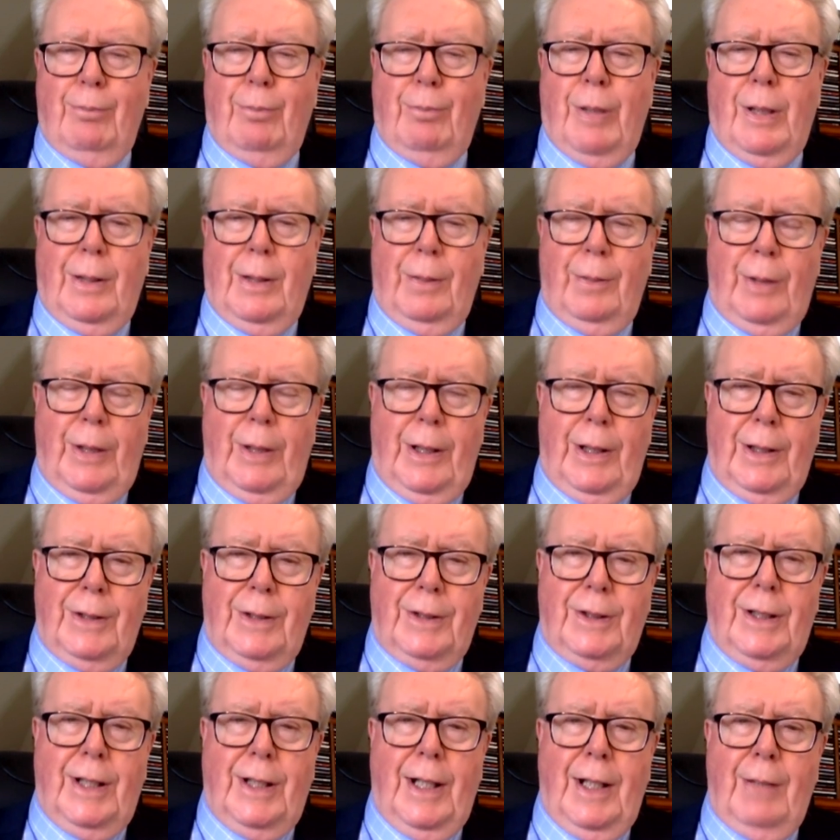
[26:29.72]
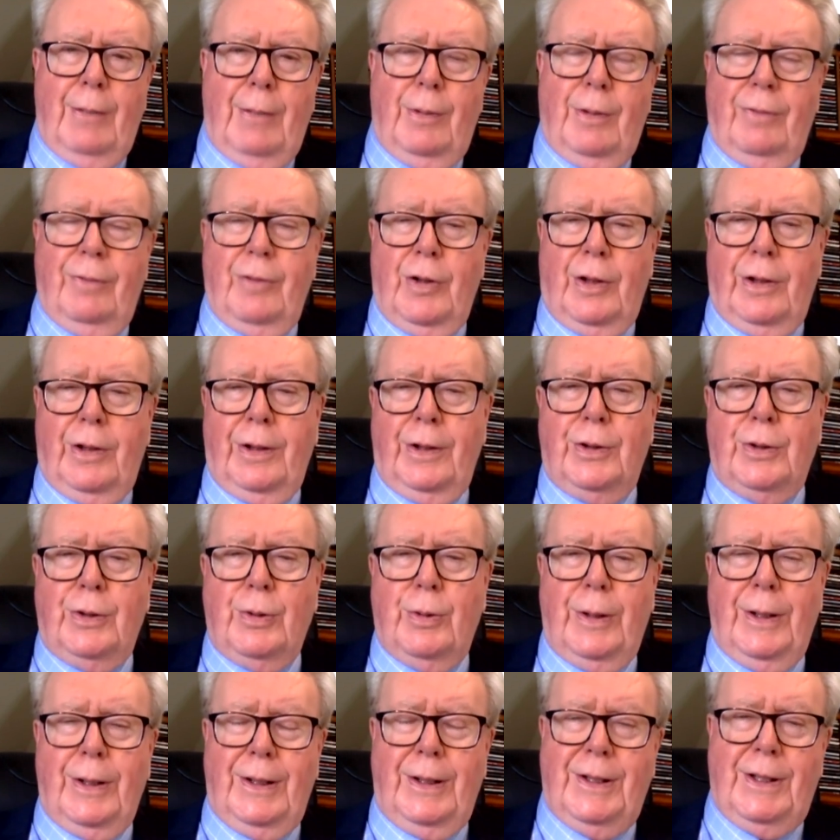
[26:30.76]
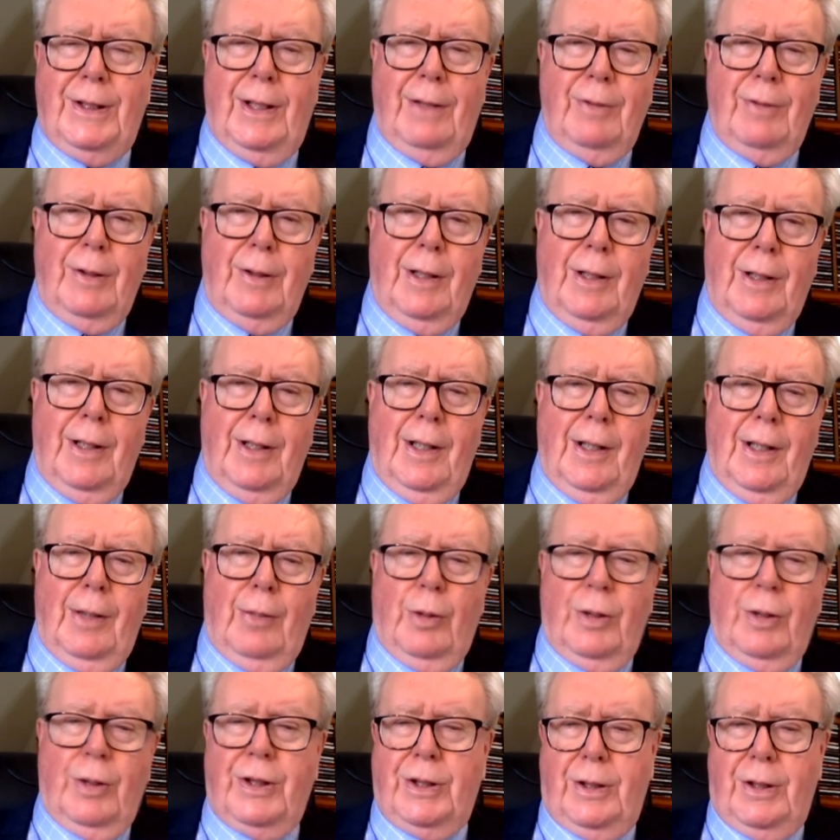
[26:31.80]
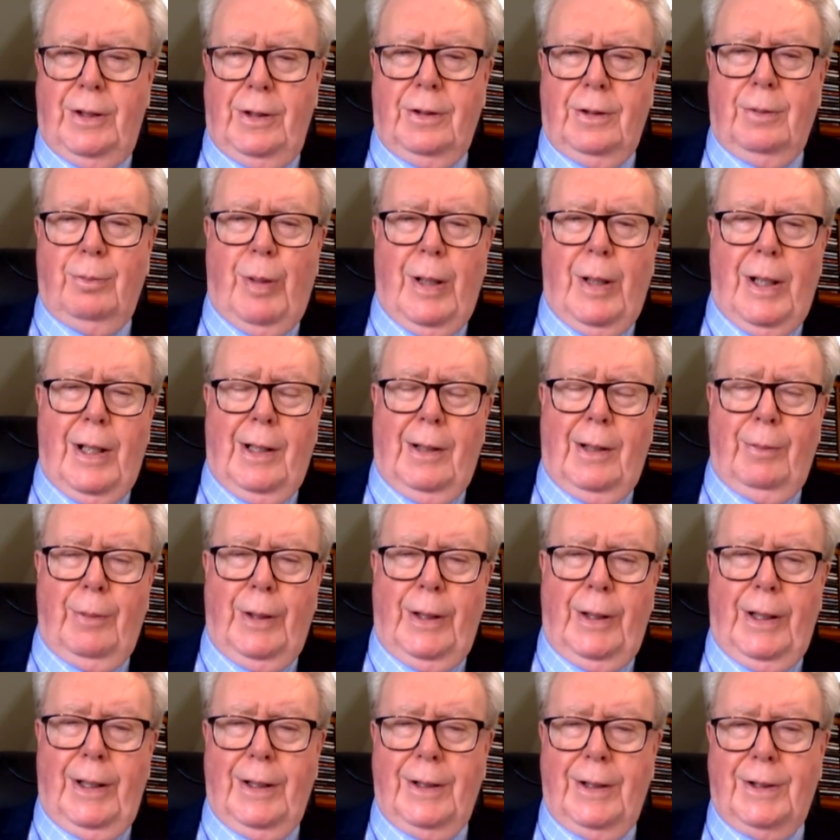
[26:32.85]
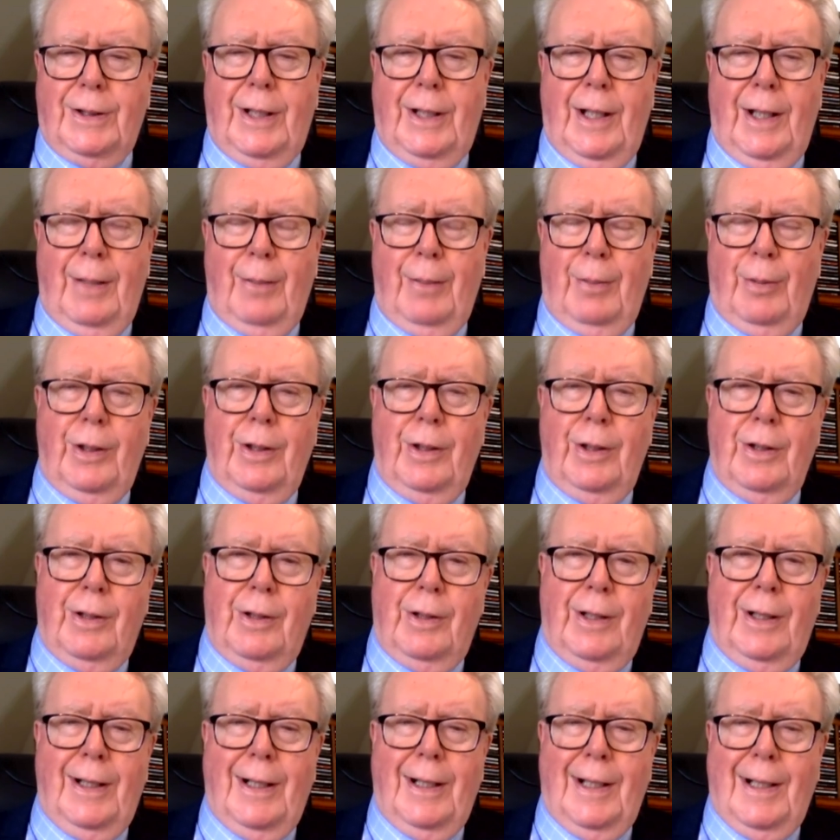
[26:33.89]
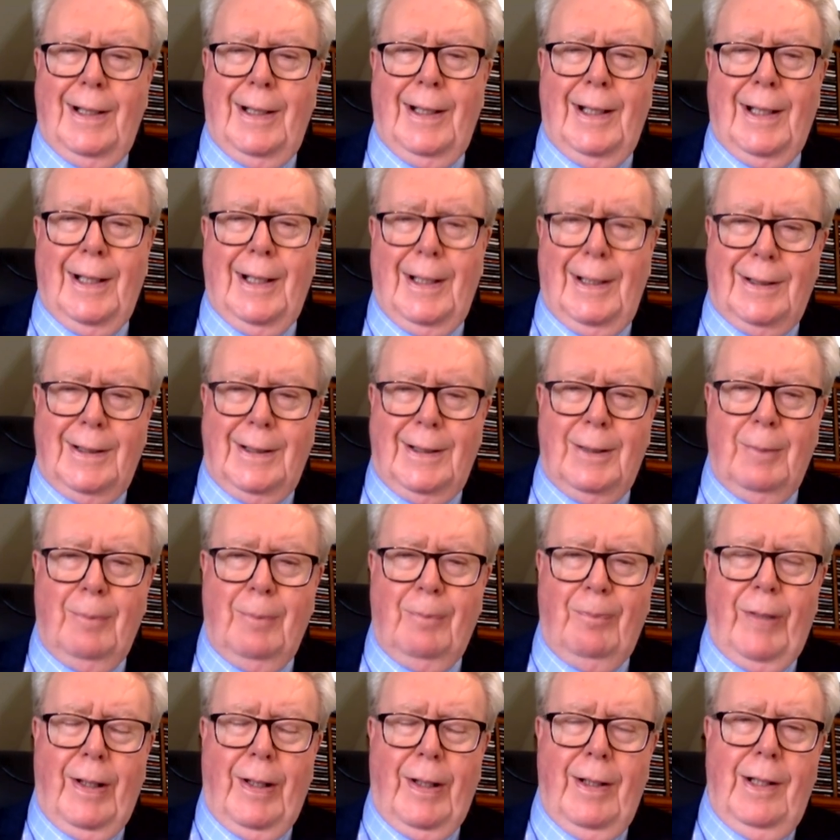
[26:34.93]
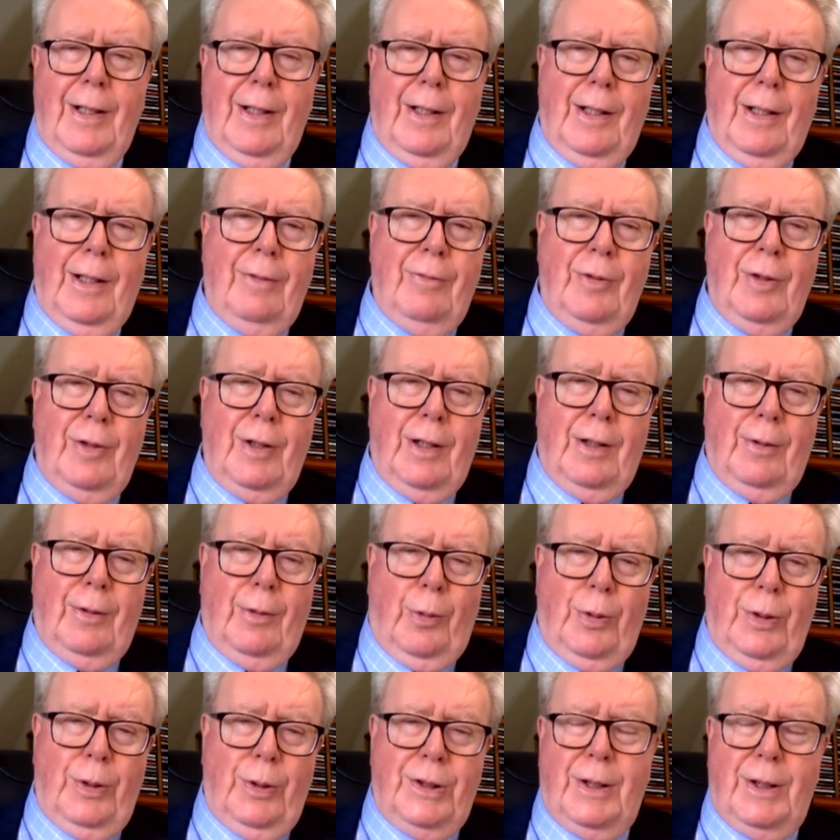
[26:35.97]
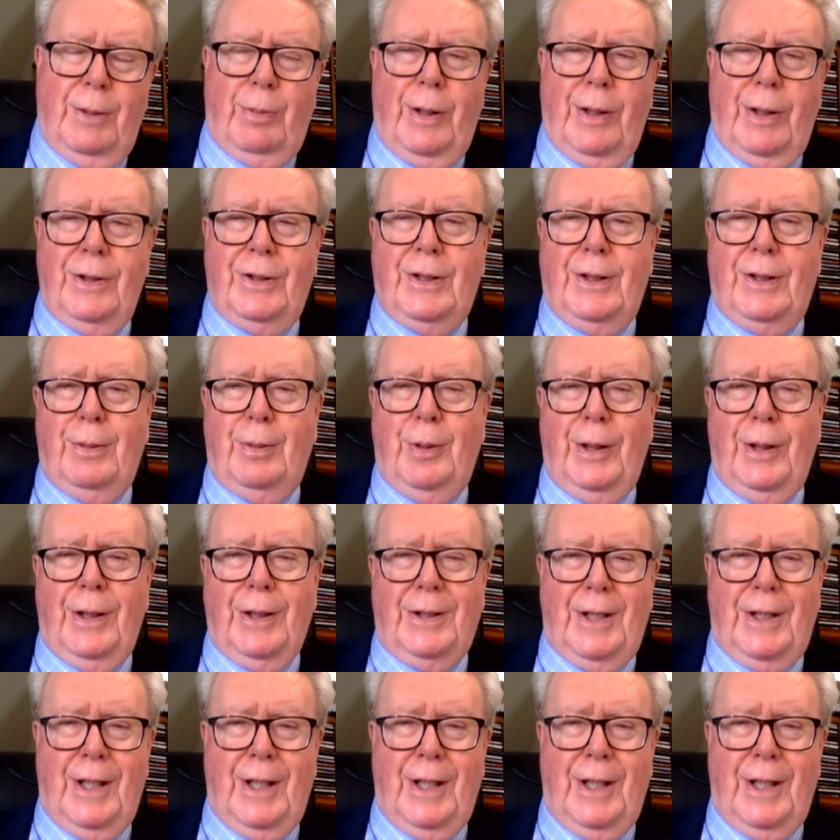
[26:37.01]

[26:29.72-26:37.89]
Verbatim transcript: Parliament House Canberra of 1927 was still Parliament House Canberra in 1988, mm. even though it was supposed to be a